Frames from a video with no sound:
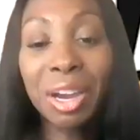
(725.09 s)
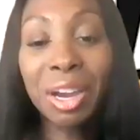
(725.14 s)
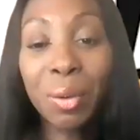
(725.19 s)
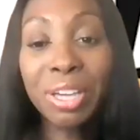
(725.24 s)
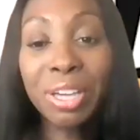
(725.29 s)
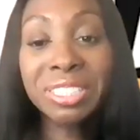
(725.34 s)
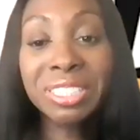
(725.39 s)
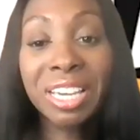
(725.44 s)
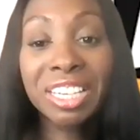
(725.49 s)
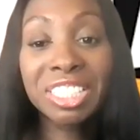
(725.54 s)

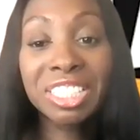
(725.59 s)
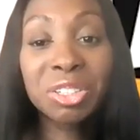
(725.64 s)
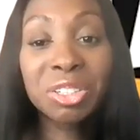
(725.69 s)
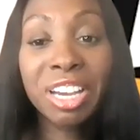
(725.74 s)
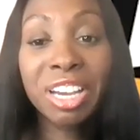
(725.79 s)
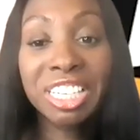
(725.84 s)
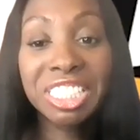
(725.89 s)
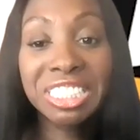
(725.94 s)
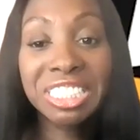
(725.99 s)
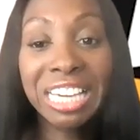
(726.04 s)
question because she'll
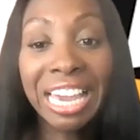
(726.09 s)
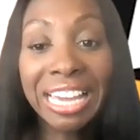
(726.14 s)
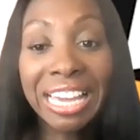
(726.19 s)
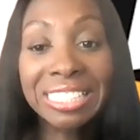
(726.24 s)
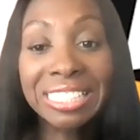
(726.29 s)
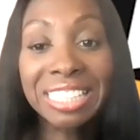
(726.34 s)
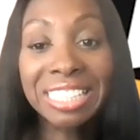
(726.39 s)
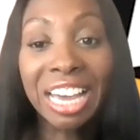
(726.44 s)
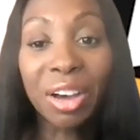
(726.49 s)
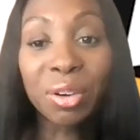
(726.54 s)
cuss your
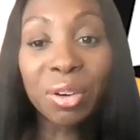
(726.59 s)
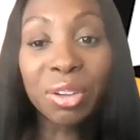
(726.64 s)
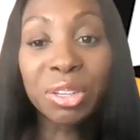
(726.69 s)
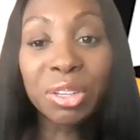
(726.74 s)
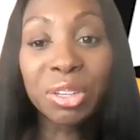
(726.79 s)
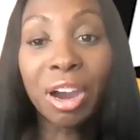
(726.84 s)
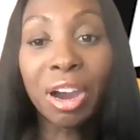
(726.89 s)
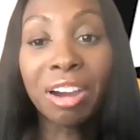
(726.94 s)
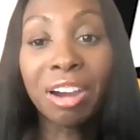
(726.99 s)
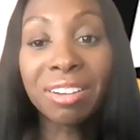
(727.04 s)
ass out.
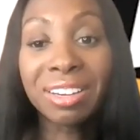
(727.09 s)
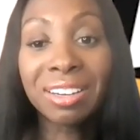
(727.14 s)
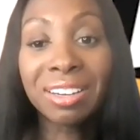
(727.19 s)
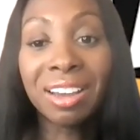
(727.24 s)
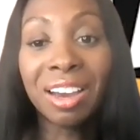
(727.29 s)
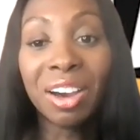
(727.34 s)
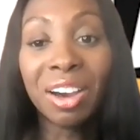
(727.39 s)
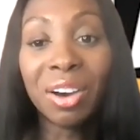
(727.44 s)
You already know.